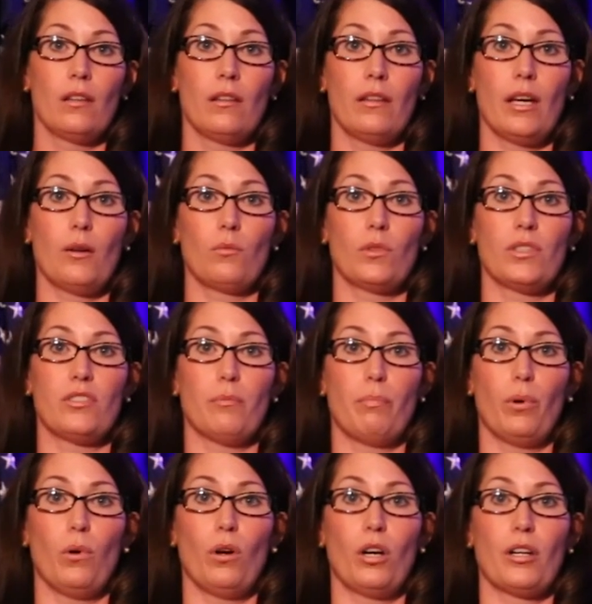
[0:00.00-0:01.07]
that would
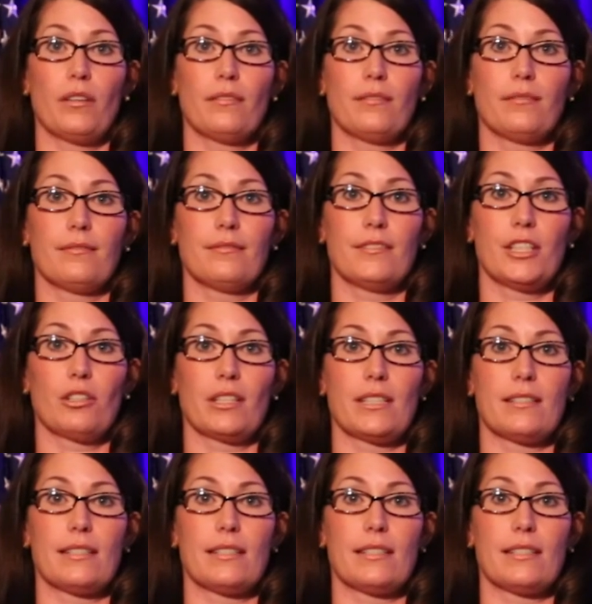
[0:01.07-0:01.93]
deport nearly